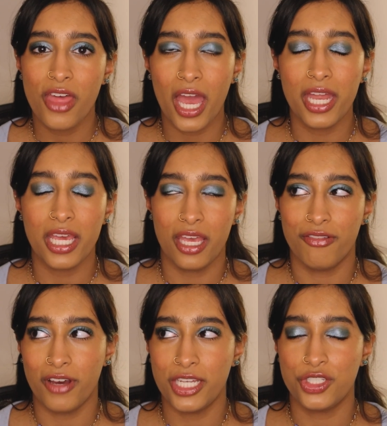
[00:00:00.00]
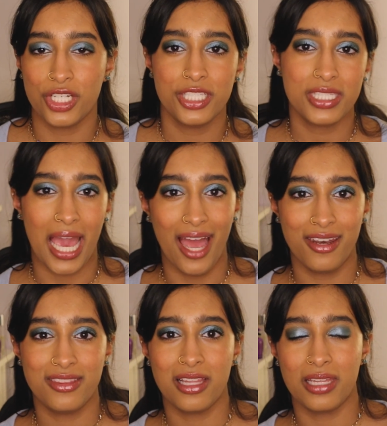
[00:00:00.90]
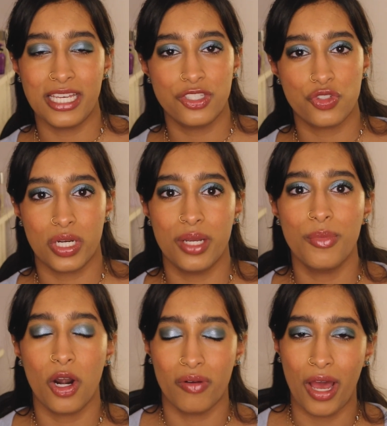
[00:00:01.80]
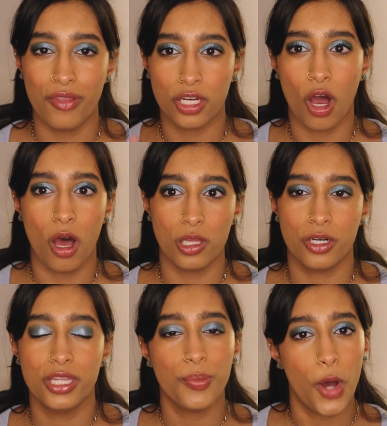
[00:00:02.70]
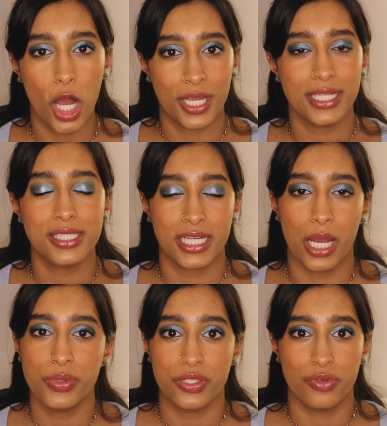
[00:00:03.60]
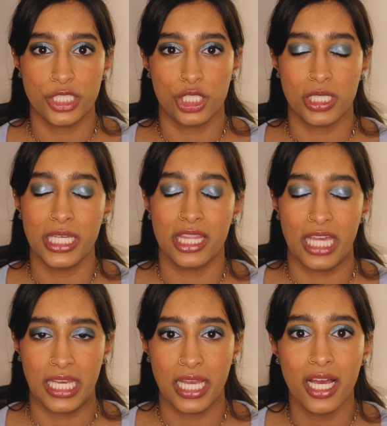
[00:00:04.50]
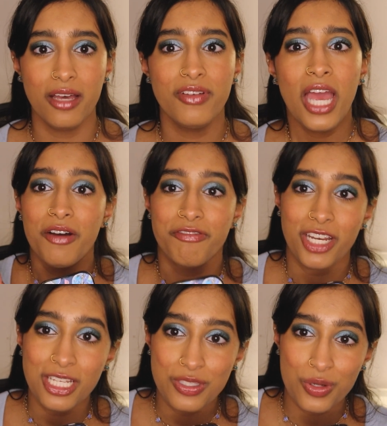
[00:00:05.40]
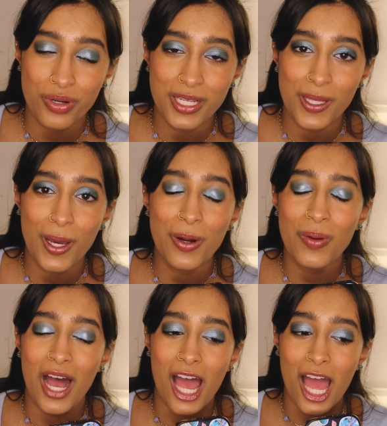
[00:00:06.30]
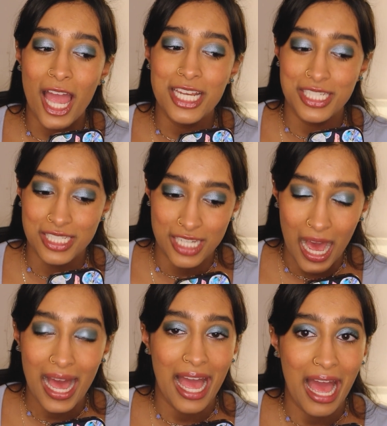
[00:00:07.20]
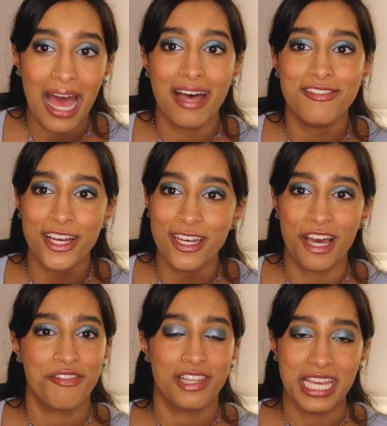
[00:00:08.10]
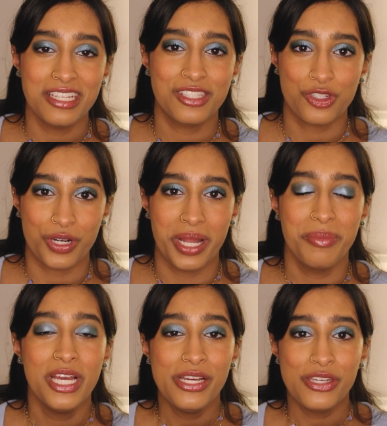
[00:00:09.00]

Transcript: than if I just added the lace trim around the collar and the pockets like I was originally thinking of. Funny story though, I did not have enough lace trim